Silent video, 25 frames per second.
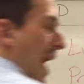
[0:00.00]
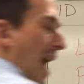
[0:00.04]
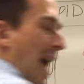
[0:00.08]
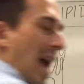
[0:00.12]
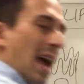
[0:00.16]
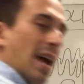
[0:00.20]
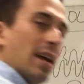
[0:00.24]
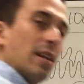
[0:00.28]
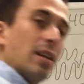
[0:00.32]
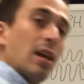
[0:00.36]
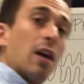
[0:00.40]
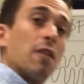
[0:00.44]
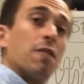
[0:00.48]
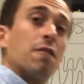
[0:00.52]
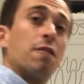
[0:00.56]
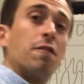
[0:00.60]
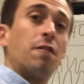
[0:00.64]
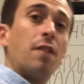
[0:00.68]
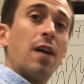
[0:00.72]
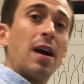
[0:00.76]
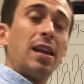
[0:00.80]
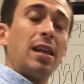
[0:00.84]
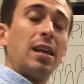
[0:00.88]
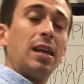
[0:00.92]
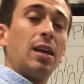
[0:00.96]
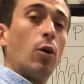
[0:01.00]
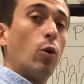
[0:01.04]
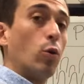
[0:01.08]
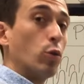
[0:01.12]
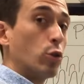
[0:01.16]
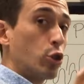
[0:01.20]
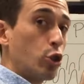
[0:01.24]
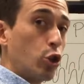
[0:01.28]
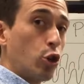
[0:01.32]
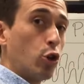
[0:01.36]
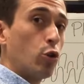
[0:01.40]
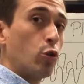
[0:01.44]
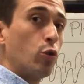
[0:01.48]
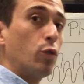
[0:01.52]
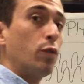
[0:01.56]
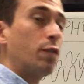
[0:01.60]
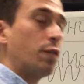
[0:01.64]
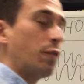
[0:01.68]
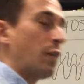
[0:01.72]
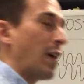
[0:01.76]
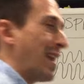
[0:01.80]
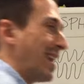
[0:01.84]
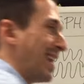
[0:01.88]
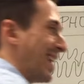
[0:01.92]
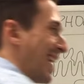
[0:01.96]
and a fatty or two
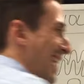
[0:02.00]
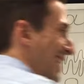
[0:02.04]
fatty